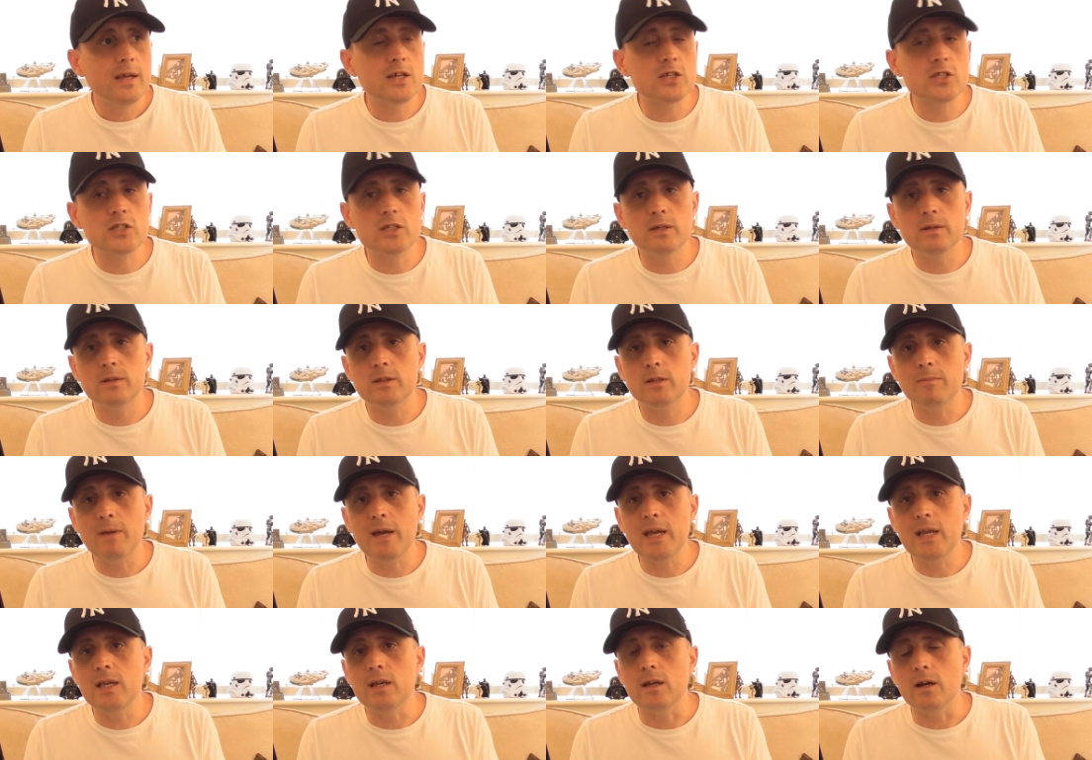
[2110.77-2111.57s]
Because
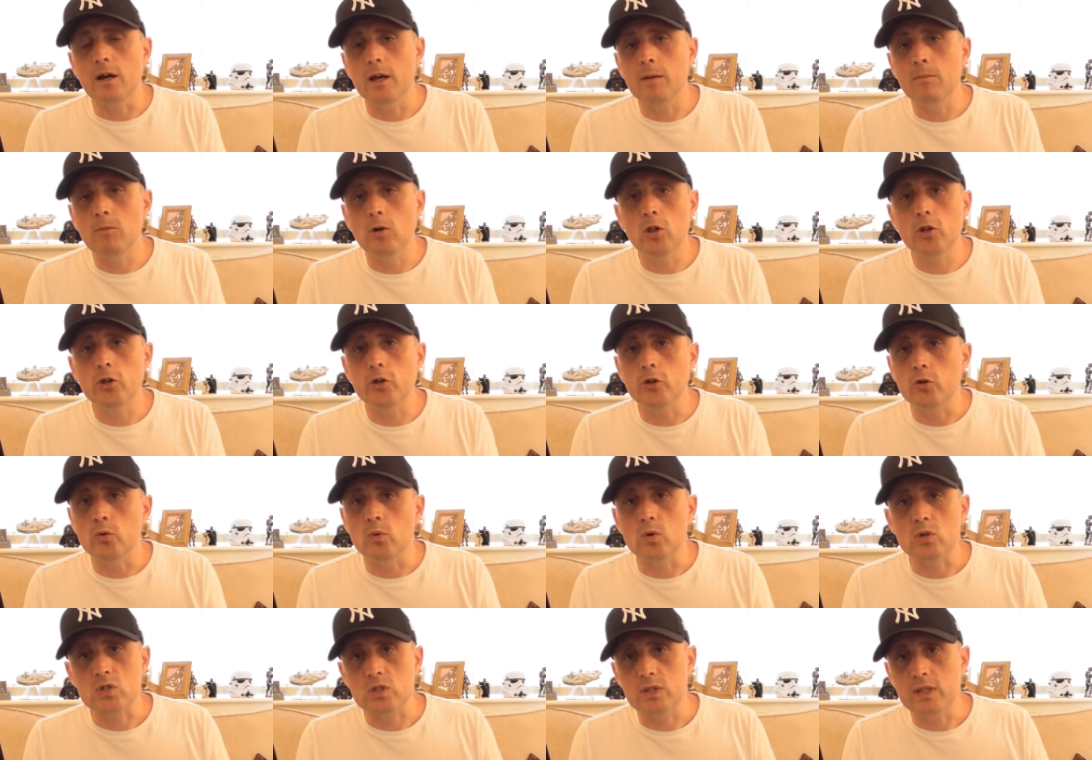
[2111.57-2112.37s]
the main guy,
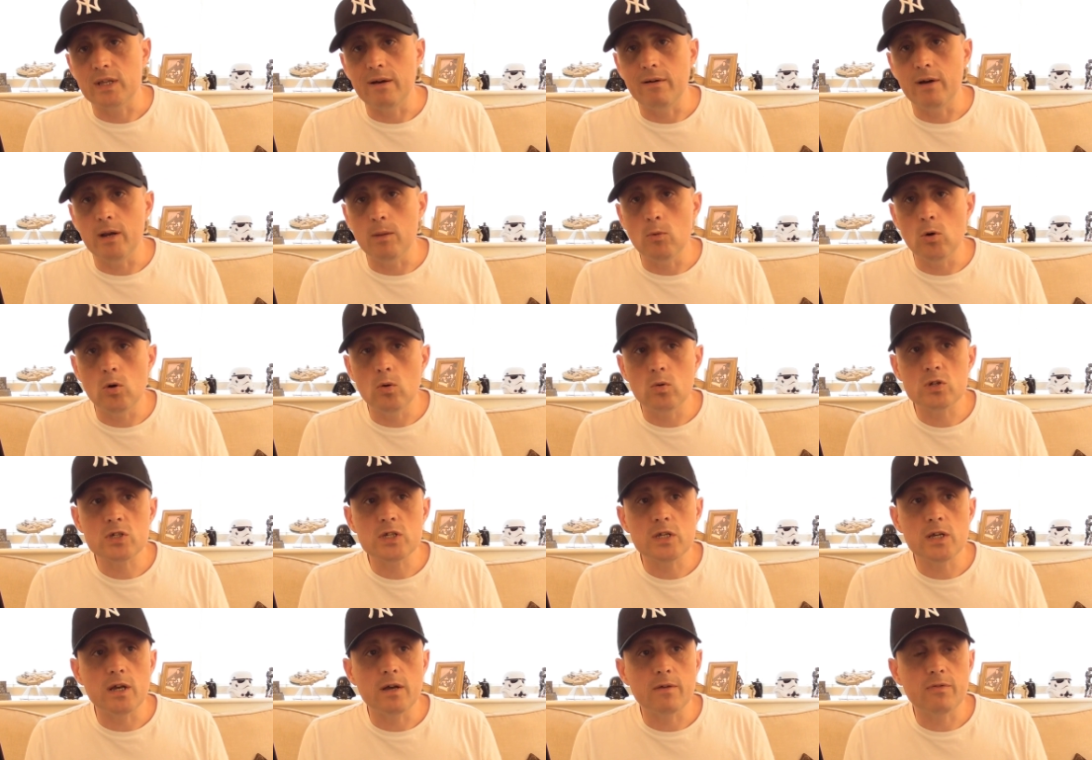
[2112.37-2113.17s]
Molyneux, wasn't there
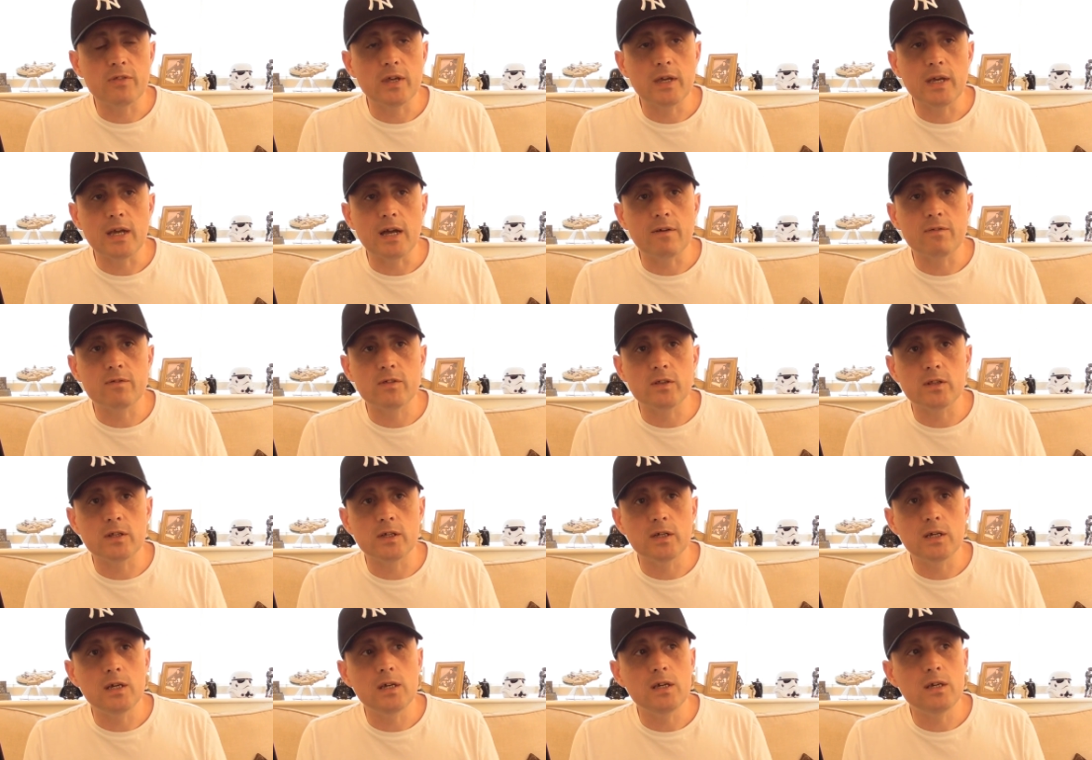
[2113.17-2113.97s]
anymore, was he? I think
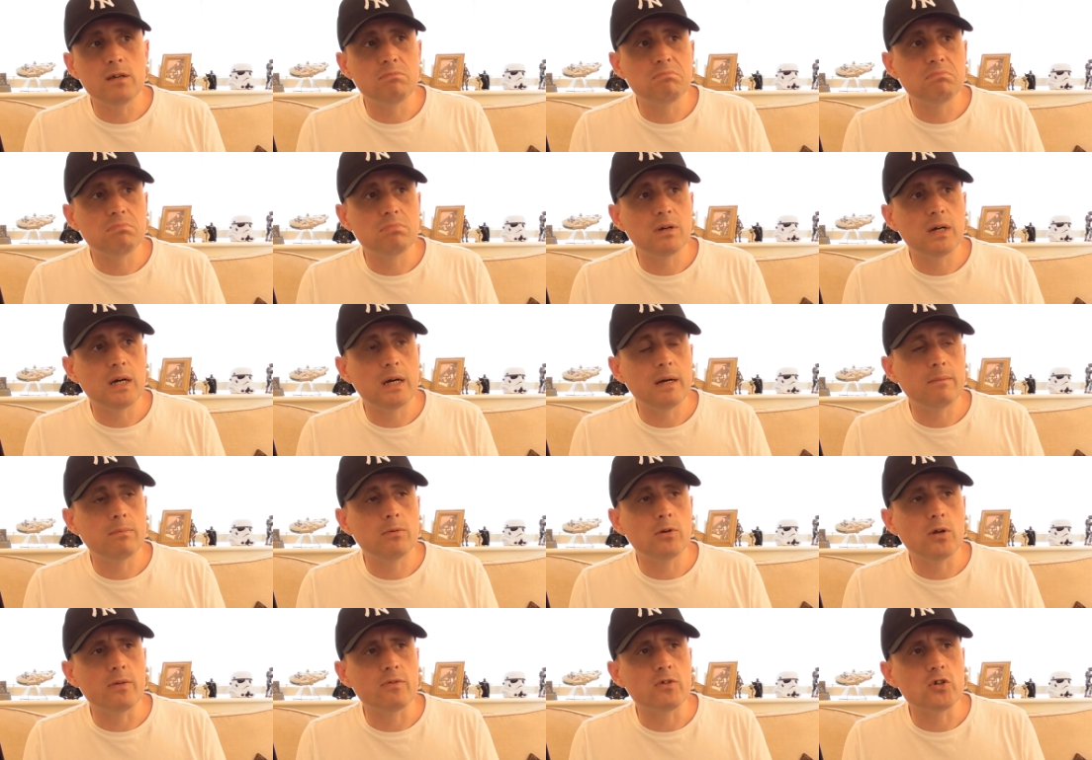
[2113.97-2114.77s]
after the...
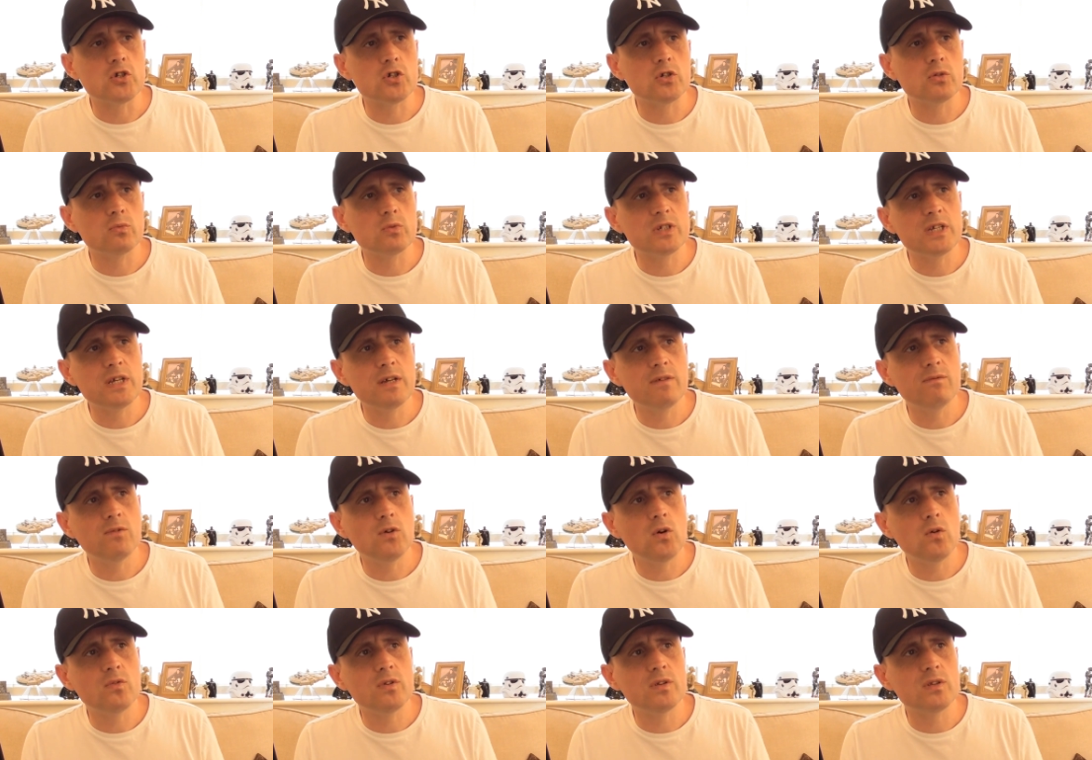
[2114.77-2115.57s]
I'm not even sure. Was
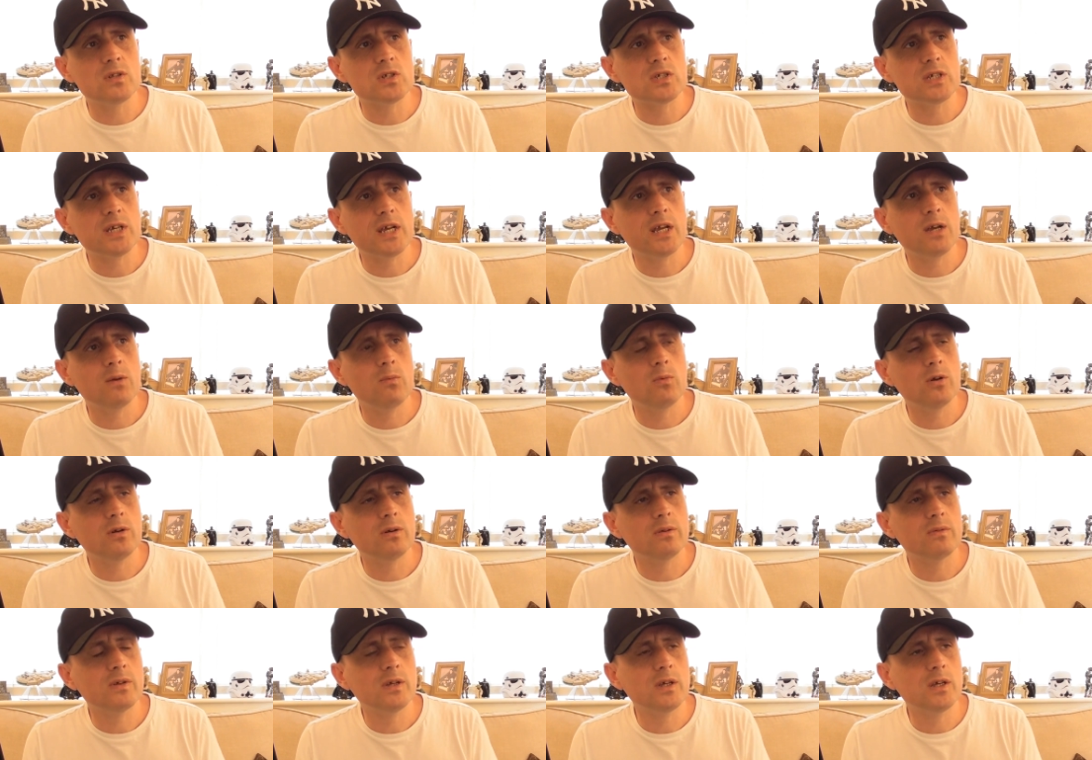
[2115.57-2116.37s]
he involved in the
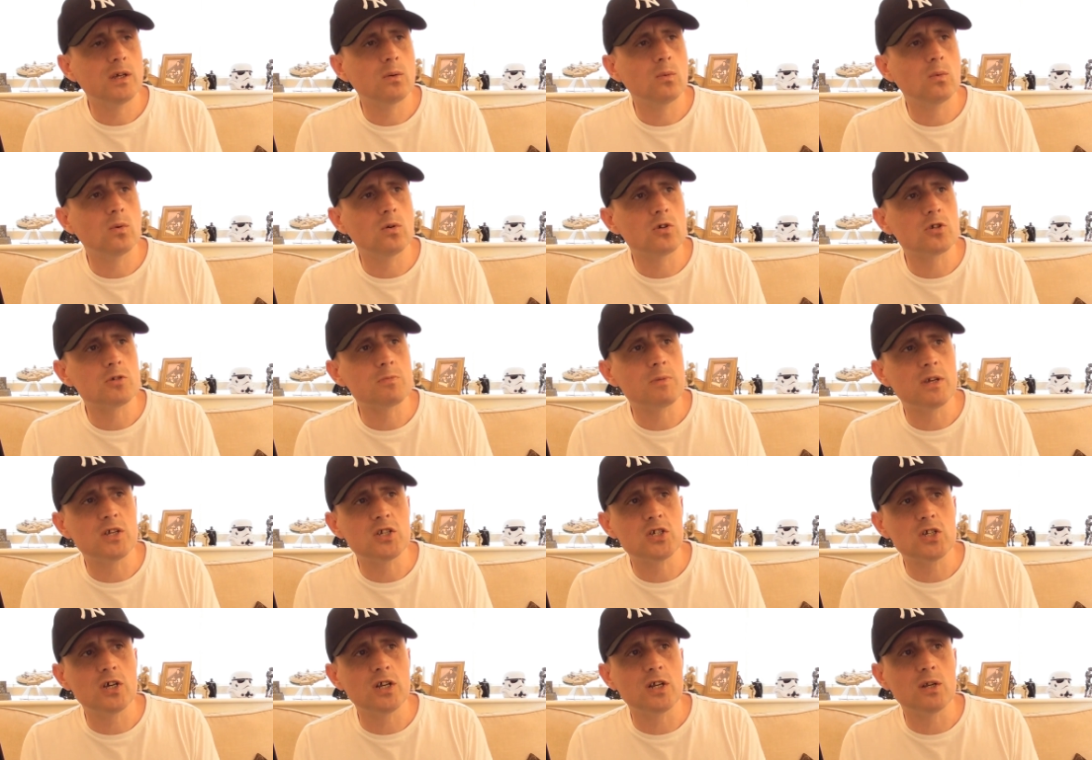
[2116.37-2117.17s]
second one? I think he
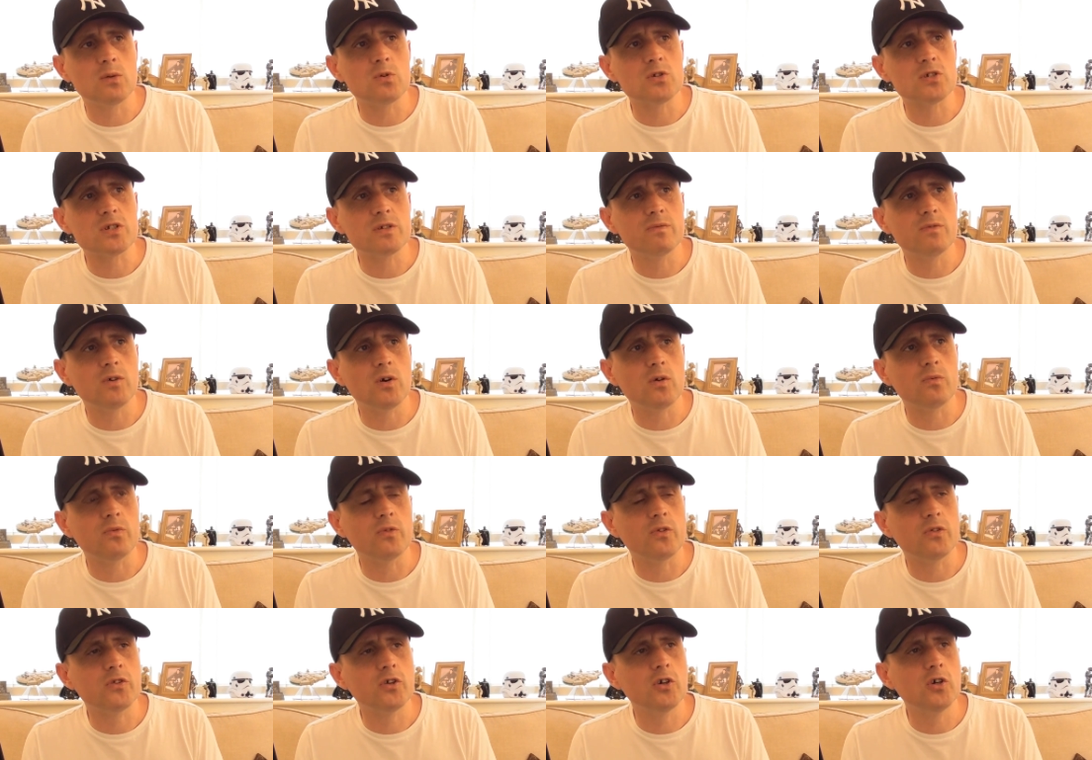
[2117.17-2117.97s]
was. But he certainly wasn't
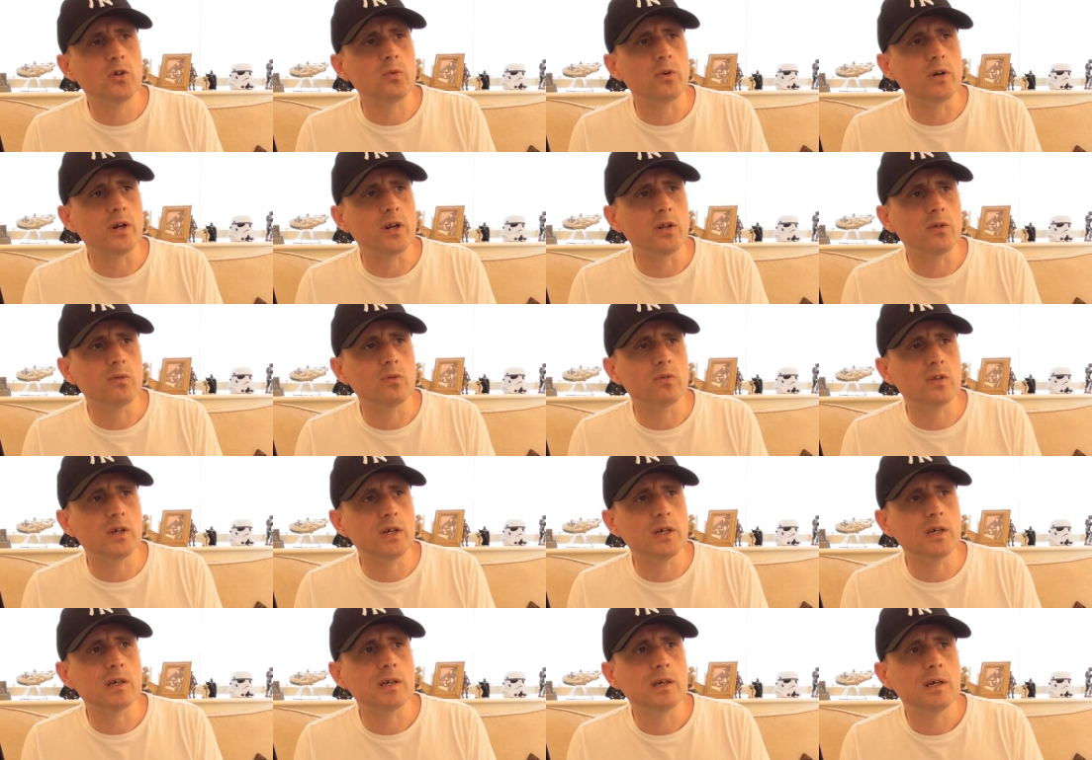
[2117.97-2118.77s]
involved in the third one, I
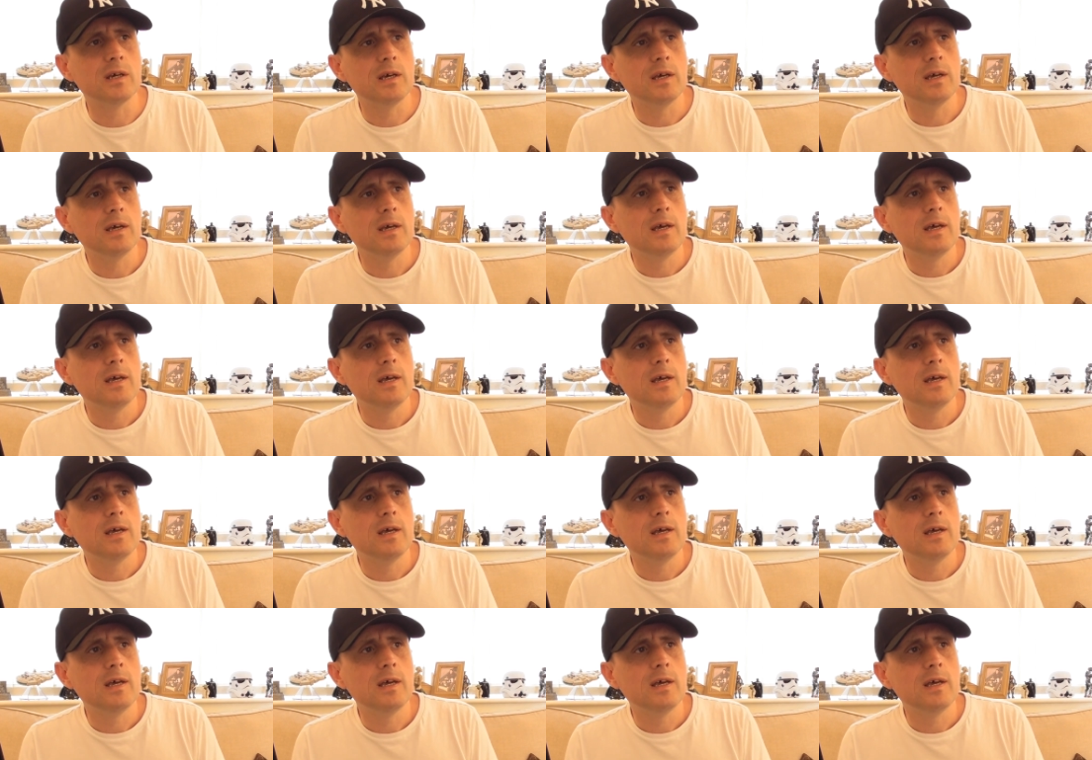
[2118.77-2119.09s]
don't think.